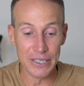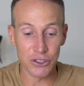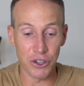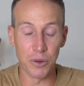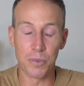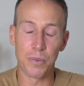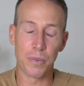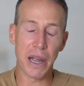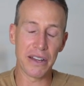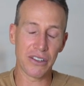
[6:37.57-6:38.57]
So you're
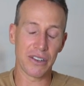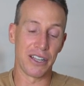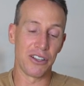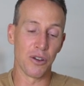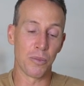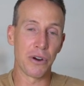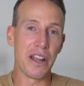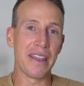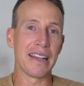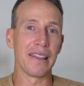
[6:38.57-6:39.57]

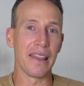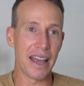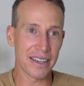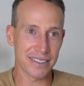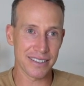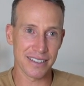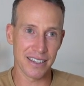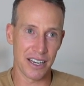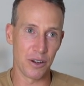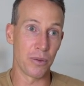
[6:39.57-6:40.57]
breathing less
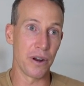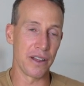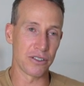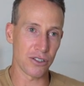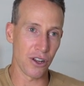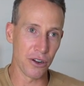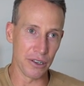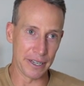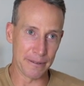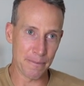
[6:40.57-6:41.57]
and you're breathing
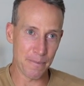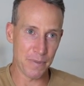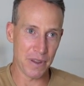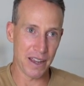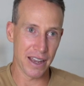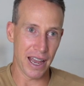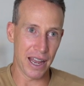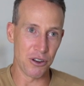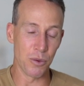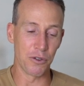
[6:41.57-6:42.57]
slowly.
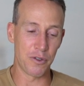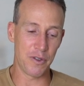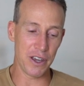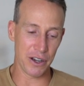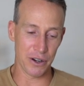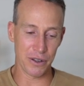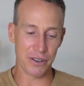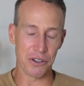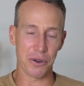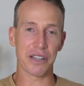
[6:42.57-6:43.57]
And you will feel,
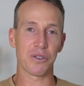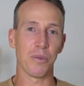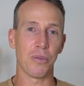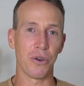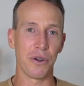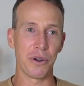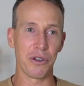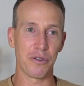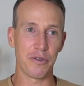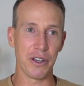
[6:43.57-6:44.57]
you'll get to a point where
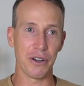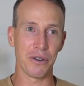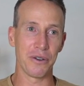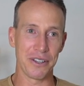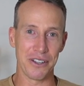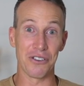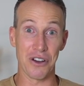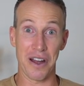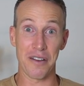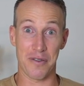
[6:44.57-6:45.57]
you'll feel your
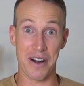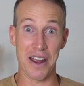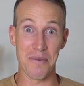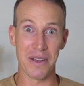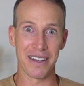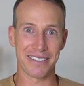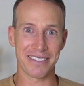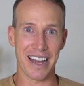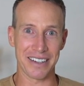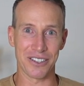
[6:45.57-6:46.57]
diaphragm
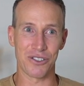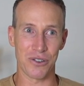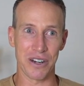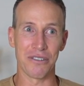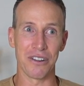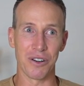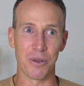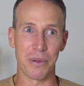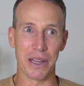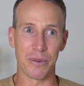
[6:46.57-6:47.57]
start to trigger a little
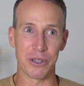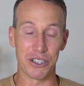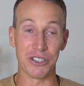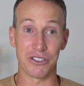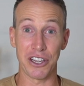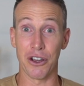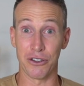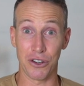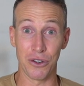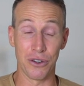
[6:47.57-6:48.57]
bit, which is
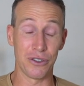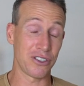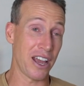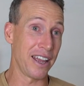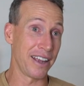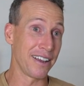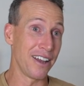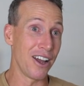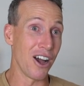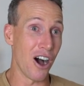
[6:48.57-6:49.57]
CO2 saying,
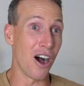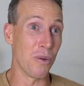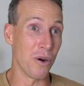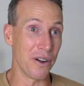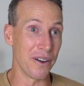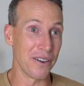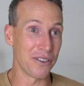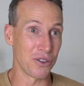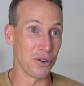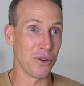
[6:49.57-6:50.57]
I want
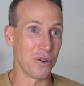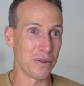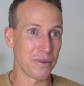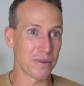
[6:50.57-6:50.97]
to,